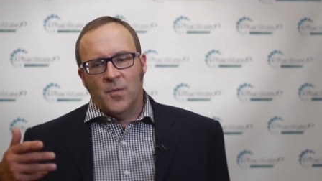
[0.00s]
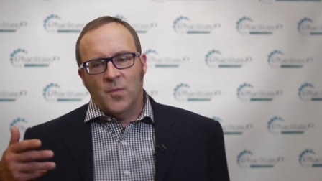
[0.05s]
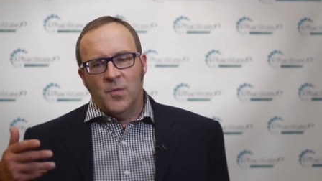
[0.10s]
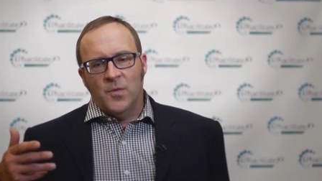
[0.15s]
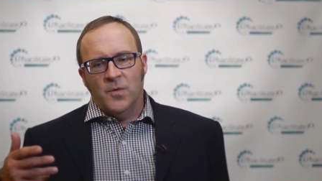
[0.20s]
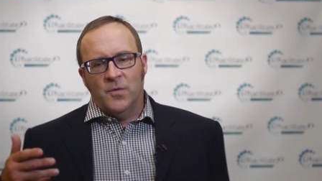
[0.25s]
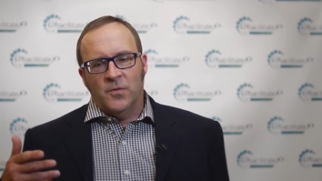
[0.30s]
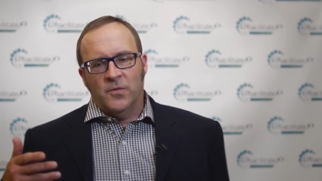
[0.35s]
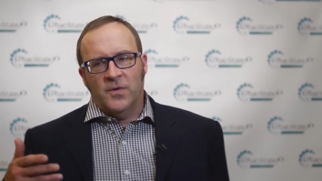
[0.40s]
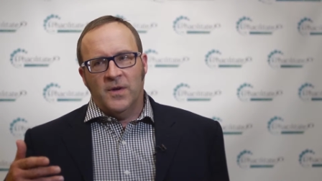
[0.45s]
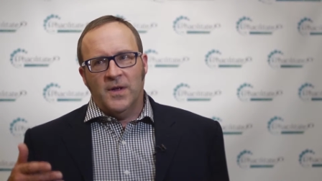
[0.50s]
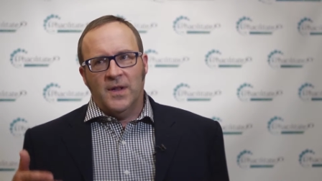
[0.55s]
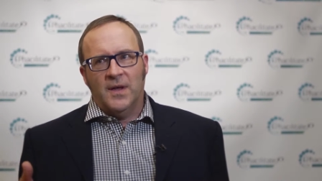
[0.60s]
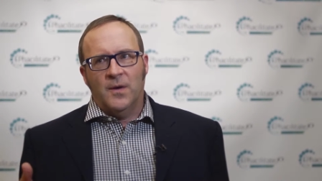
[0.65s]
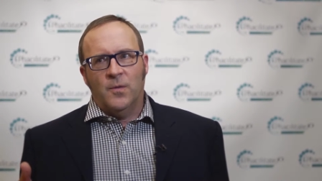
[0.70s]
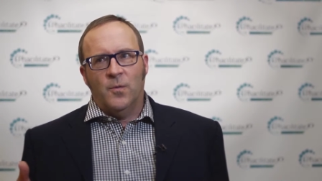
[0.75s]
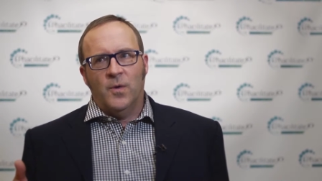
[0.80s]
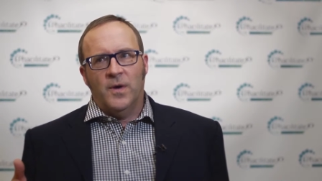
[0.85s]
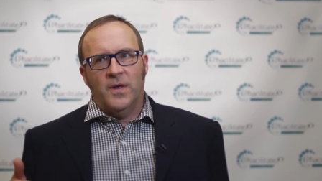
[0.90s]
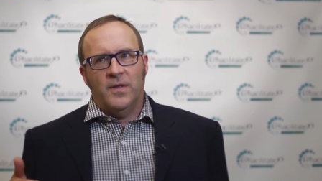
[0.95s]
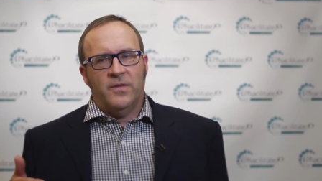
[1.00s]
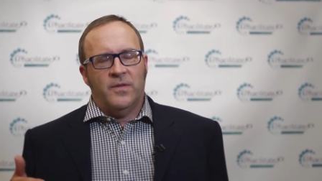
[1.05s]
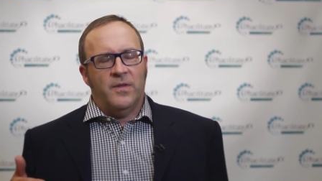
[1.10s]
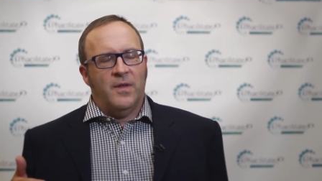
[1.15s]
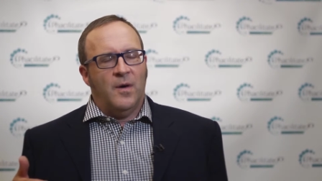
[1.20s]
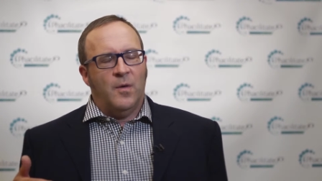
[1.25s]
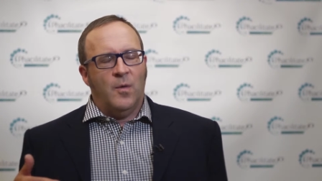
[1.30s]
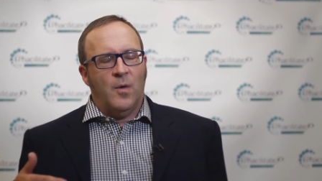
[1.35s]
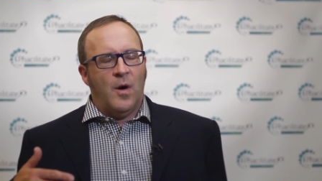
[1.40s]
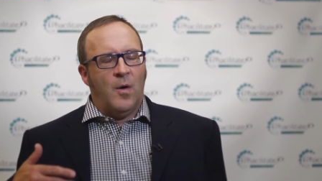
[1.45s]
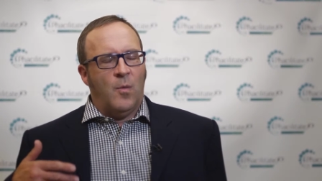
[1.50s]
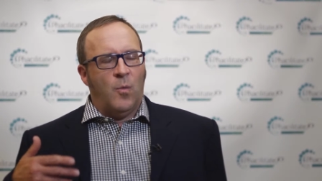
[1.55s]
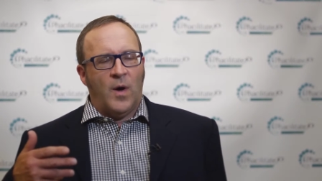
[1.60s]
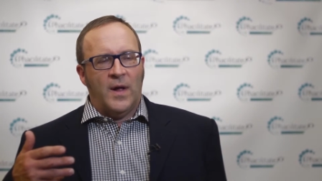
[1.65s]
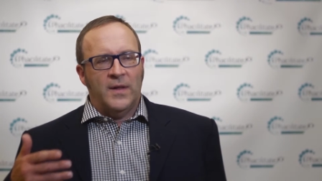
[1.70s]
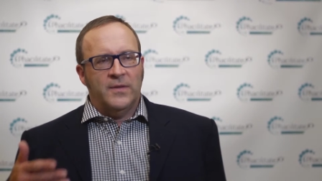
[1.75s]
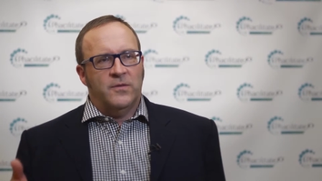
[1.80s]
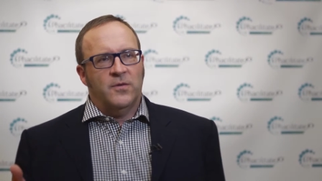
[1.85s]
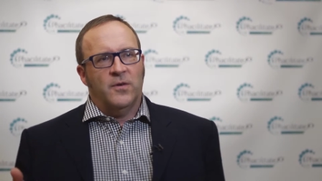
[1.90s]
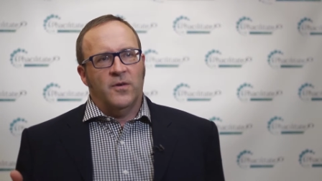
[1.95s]
you're dealing with a
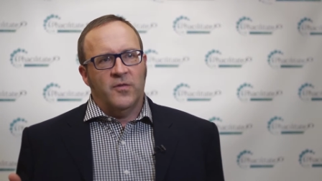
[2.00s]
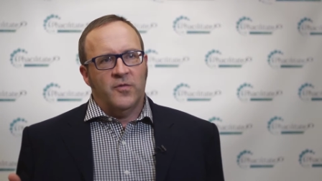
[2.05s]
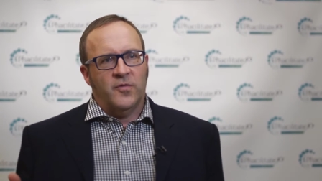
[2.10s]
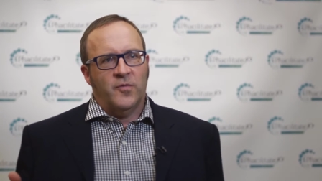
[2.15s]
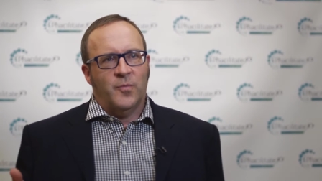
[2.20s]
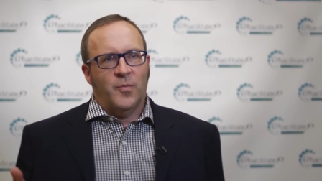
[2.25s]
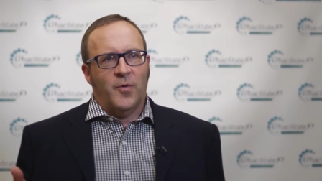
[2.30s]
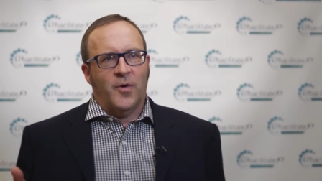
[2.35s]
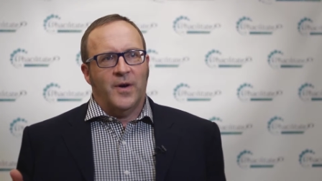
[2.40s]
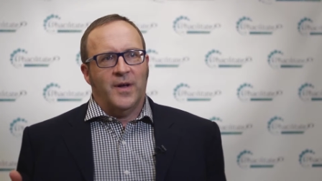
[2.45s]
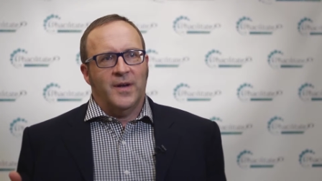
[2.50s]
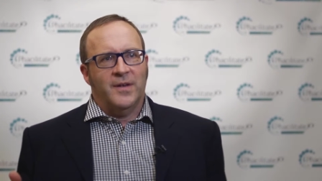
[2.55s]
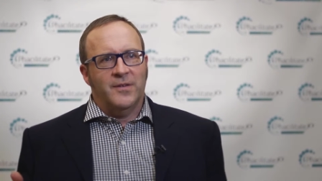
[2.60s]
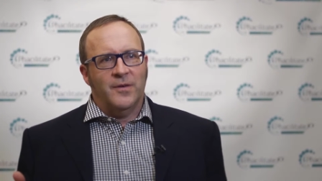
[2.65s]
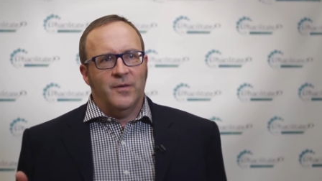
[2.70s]
once-off product.